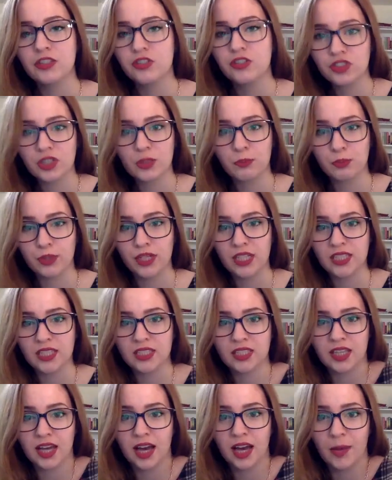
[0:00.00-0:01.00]
and usually
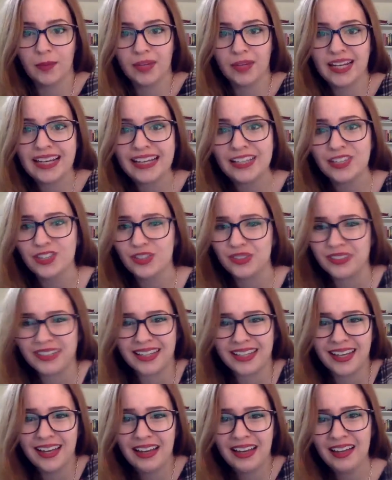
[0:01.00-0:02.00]
priests, in
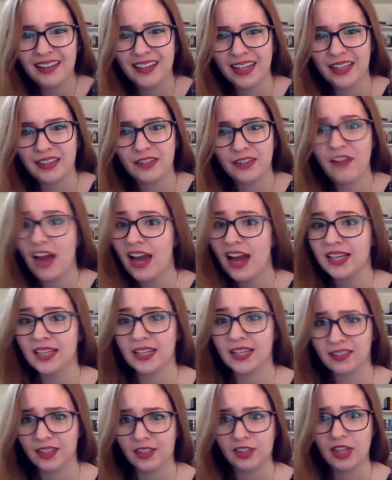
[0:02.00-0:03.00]
history, like, the
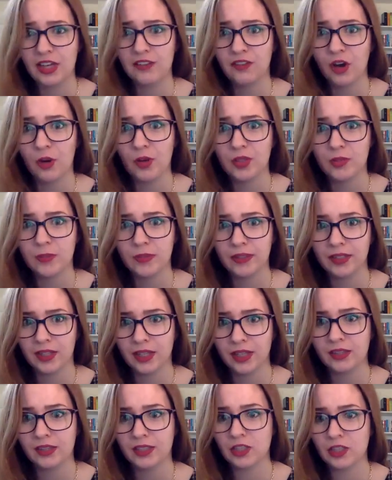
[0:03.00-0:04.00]
Vatican, like, they've always been,
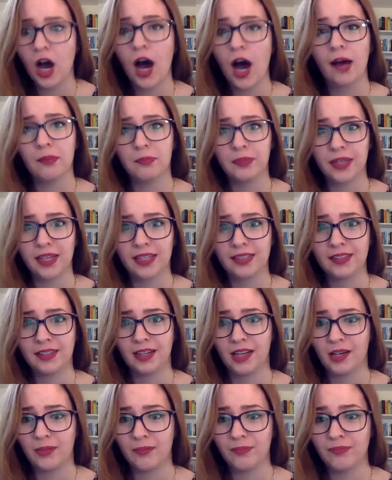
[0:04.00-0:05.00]
like, the top, like,
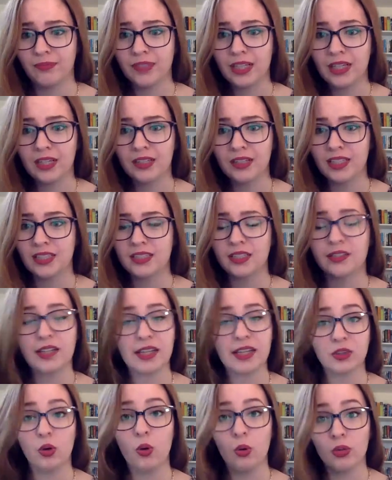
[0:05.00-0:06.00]
at least in,
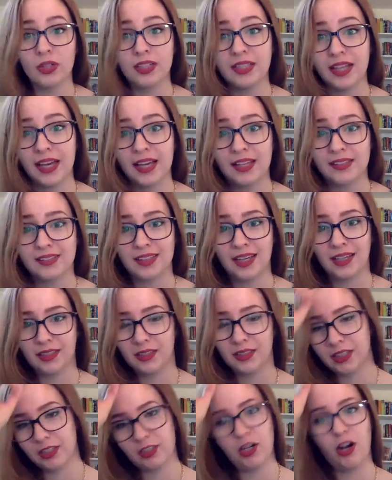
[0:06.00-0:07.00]
like, the olden days, like,
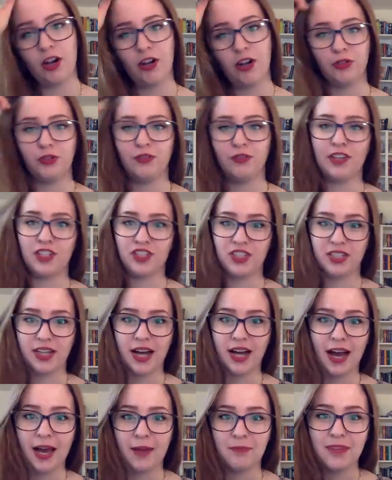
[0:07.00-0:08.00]
Leonardo da Vinci
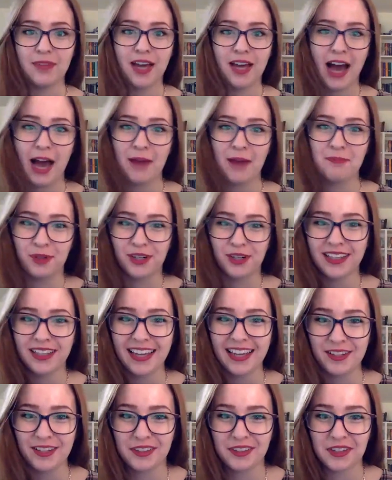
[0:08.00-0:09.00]
time. I'm
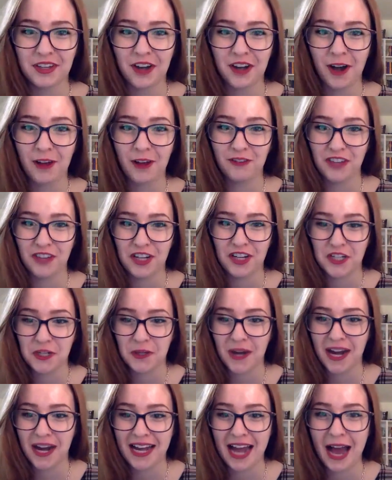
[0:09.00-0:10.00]
really into Leonardo da Vinci
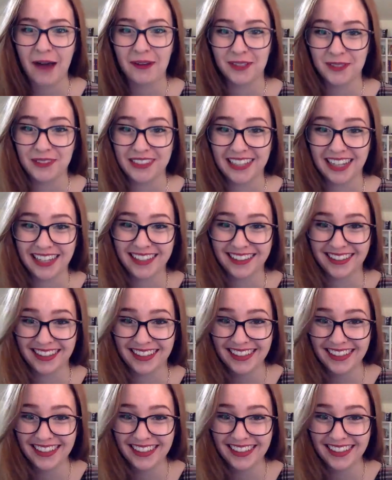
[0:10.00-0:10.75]
right now, it's ridiculous.